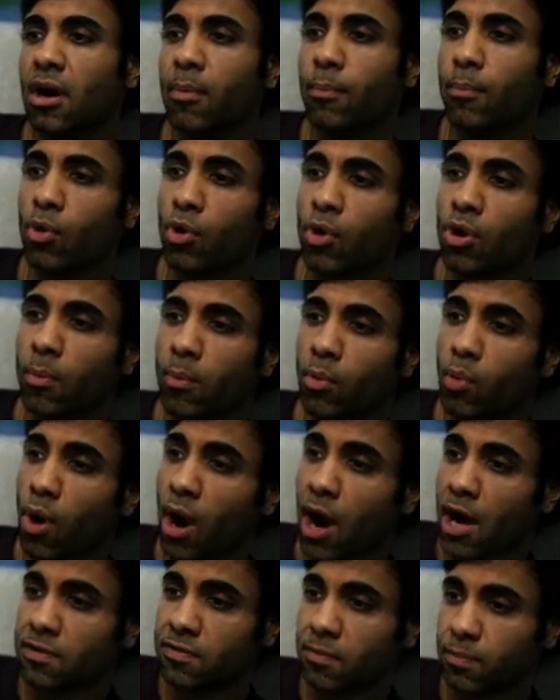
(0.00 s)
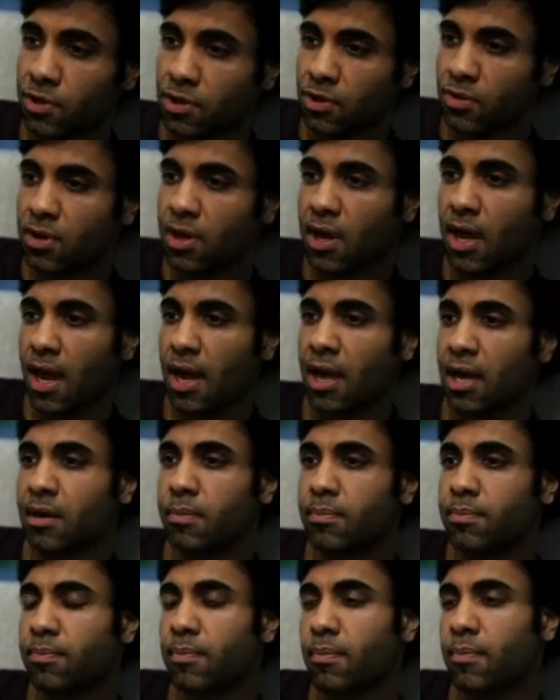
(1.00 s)
Morecambe and Wise from the UK,
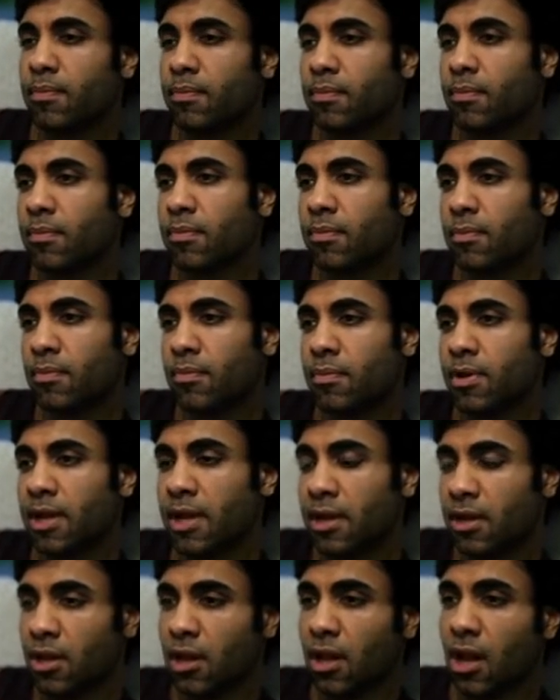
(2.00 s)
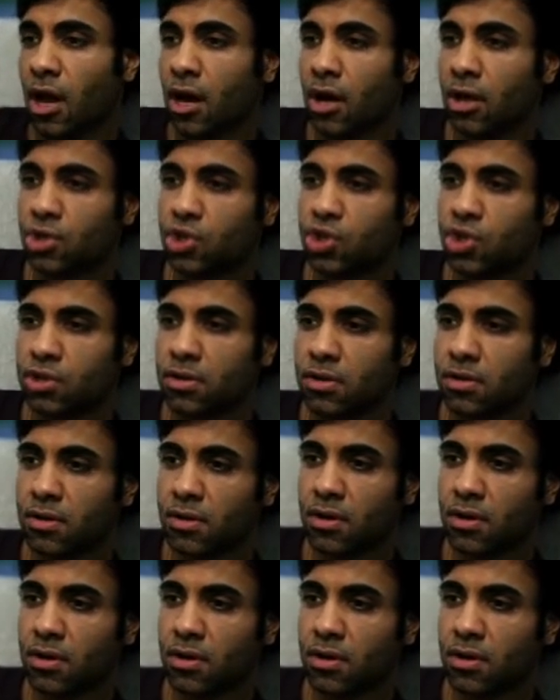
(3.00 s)
Lytton Large,